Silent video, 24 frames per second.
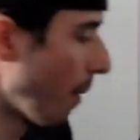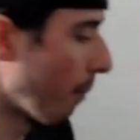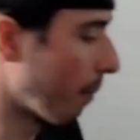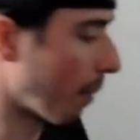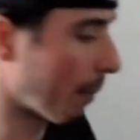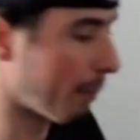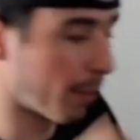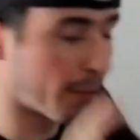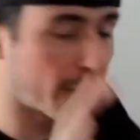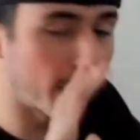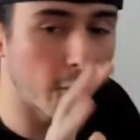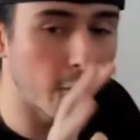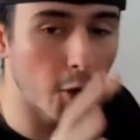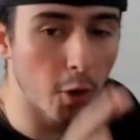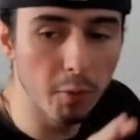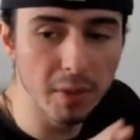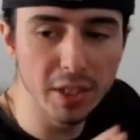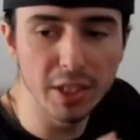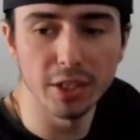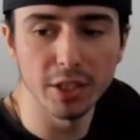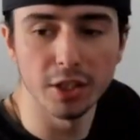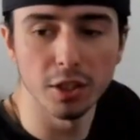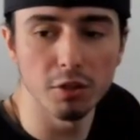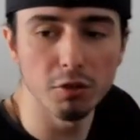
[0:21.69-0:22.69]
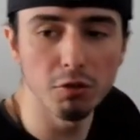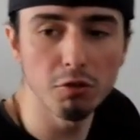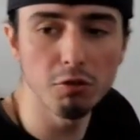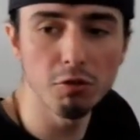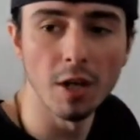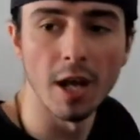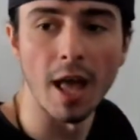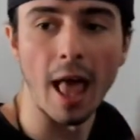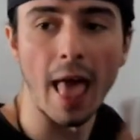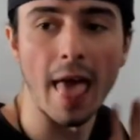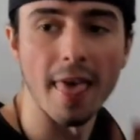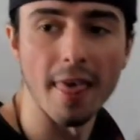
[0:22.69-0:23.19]
But before we do
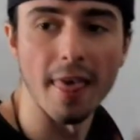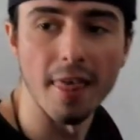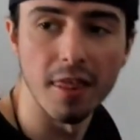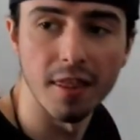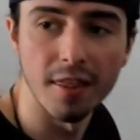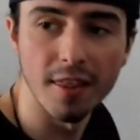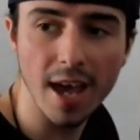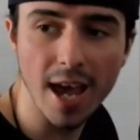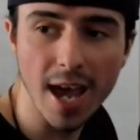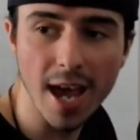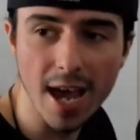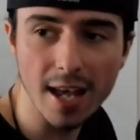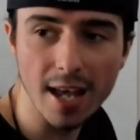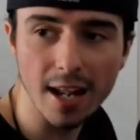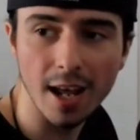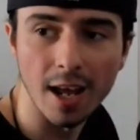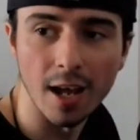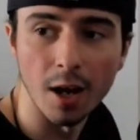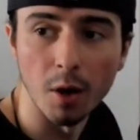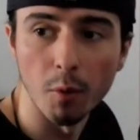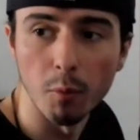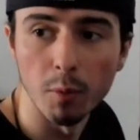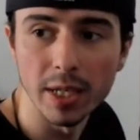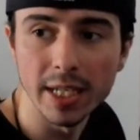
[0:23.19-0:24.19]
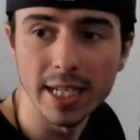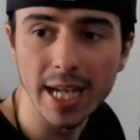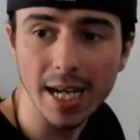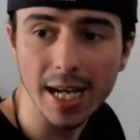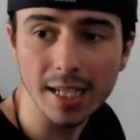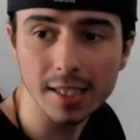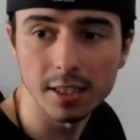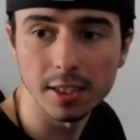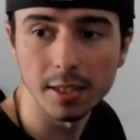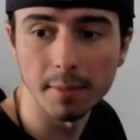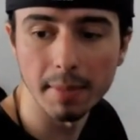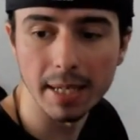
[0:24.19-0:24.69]
that, we
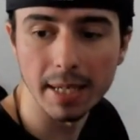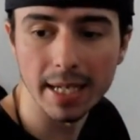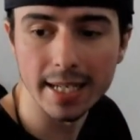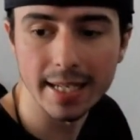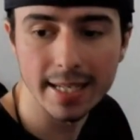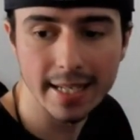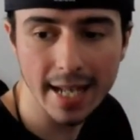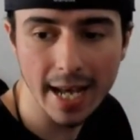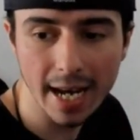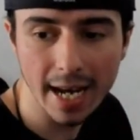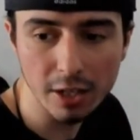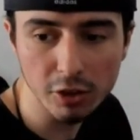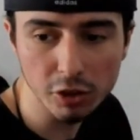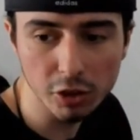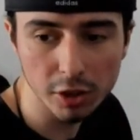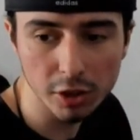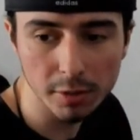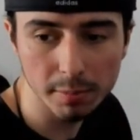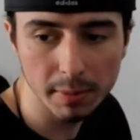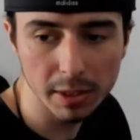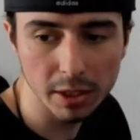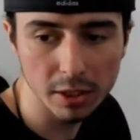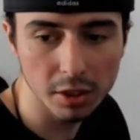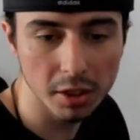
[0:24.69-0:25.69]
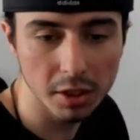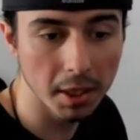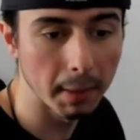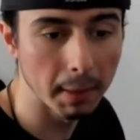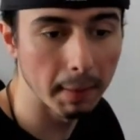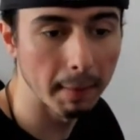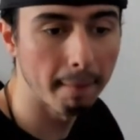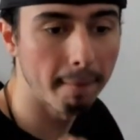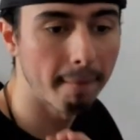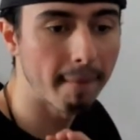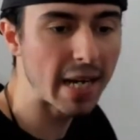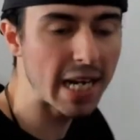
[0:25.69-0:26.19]
got some announcements
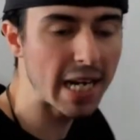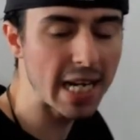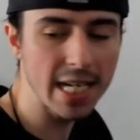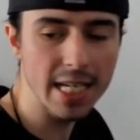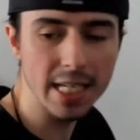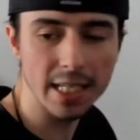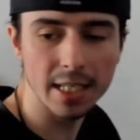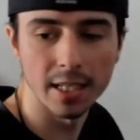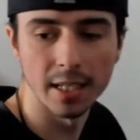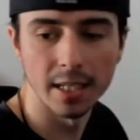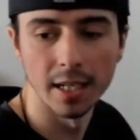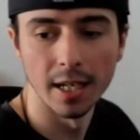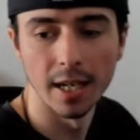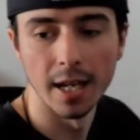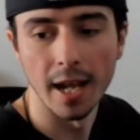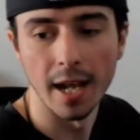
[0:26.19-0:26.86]
to make.